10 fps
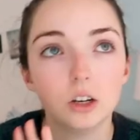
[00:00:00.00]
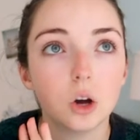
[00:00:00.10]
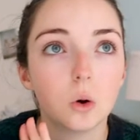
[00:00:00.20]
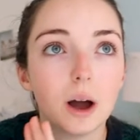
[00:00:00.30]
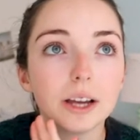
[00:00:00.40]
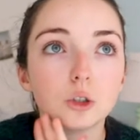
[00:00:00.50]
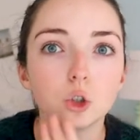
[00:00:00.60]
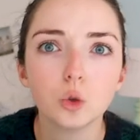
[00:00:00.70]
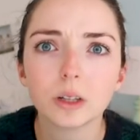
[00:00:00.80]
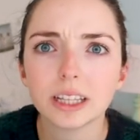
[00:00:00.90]
I
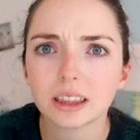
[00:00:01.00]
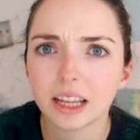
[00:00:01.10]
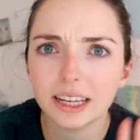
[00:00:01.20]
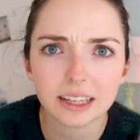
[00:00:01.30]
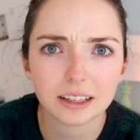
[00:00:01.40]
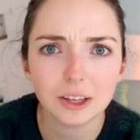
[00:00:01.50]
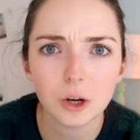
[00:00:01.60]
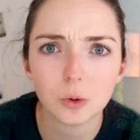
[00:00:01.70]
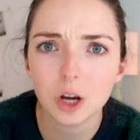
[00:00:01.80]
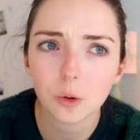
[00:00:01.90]
do really
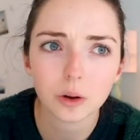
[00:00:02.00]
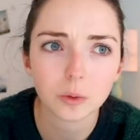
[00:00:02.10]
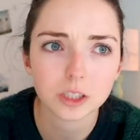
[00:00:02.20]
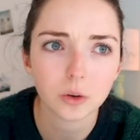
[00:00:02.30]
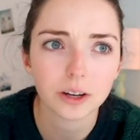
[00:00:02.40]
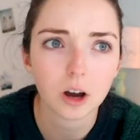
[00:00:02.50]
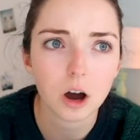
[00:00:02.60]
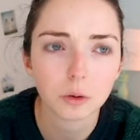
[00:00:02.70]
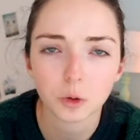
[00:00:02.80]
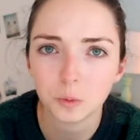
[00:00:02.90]
knowing what's going
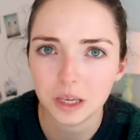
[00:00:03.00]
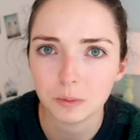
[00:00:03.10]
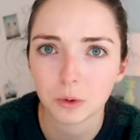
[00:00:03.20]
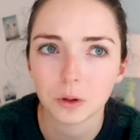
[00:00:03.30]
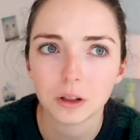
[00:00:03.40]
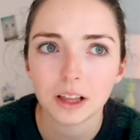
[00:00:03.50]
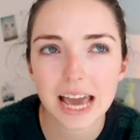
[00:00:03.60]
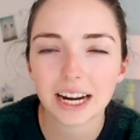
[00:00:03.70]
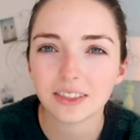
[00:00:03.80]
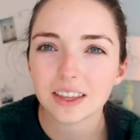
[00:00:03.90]
on with people.
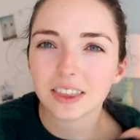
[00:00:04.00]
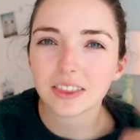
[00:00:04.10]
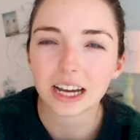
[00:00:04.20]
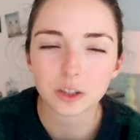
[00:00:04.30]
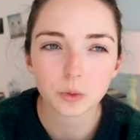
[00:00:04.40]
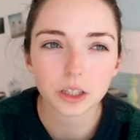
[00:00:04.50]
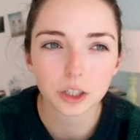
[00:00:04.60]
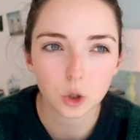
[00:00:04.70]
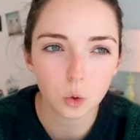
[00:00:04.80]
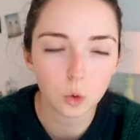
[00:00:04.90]
And I think that that's really
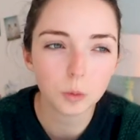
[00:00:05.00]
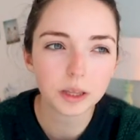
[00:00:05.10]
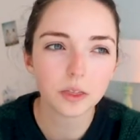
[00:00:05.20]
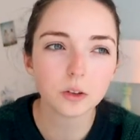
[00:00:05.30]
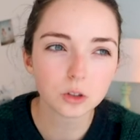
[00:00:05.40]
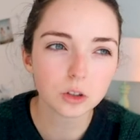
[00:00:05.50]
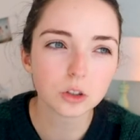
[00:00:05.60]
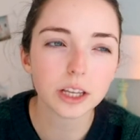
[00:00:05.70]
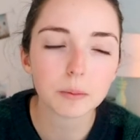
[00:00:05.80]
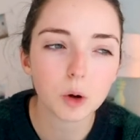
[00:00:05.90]
cool. But then there's also
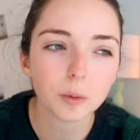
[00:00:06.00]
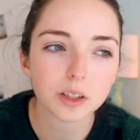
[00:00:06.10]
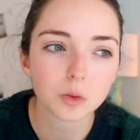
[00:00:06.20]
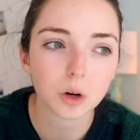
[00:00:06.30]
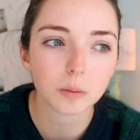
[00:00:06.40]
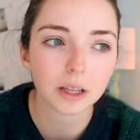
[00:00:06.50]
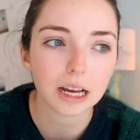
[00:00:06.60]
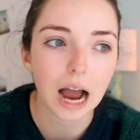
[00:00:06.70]
moments where I'm